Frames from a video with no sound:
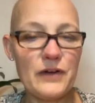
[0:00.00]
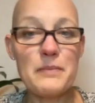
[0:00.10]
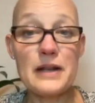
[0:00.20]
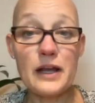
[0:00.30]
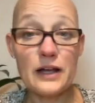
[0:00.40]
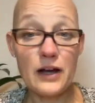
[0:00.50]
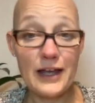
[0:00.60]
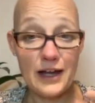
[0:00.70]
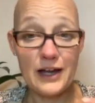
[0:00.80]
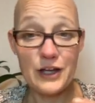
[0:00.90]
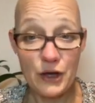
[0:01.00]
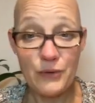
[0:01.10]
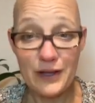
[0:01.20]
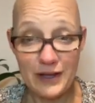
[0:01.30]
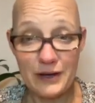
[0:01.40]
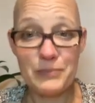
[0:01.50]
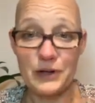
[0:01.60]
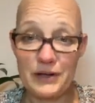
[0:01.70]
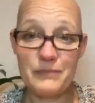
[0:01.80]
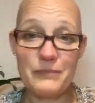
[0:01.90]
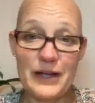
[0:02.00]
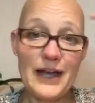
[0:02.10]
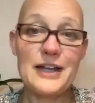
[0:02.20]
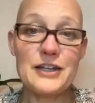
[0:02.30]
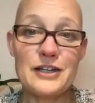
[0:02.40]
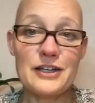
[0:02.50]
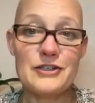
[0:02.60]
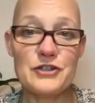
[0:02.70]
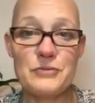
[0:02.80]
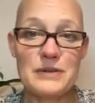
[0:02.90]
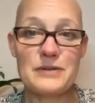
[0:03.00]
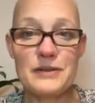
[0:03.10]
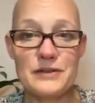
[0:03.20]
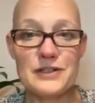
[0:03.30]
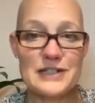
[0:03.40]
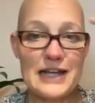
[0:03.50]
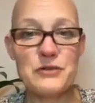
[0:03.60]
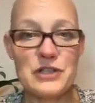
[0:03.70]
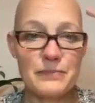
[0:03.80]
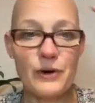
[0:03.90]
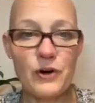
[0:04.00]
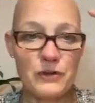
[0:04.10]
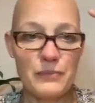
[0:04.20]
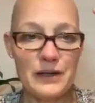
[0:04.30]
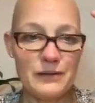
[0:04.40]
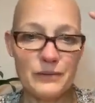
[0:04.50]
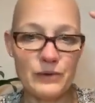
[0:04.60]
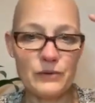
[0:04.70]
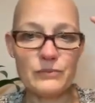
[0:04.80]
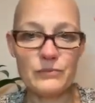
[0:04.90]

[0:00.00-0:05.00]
I mean, like I I know I am, but I my head I mean the, the doubting part of me will,